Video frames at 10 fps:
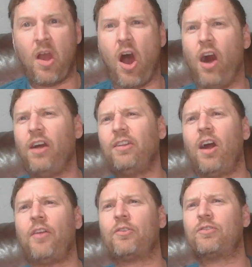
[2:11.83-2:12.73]
all in
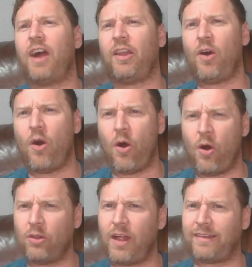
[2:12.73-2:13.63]
all, there's not a
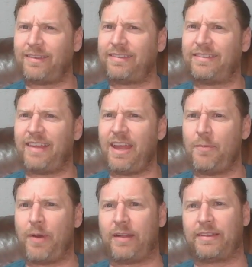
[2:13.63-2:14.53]
whole lot to say
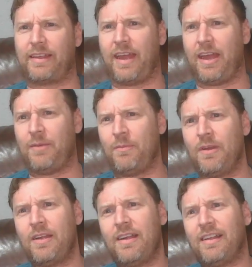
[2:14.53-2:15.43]
about the game.
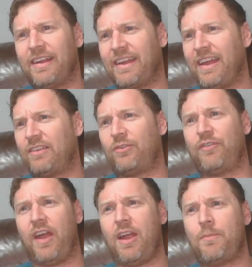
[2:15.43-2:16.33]
Like, it's very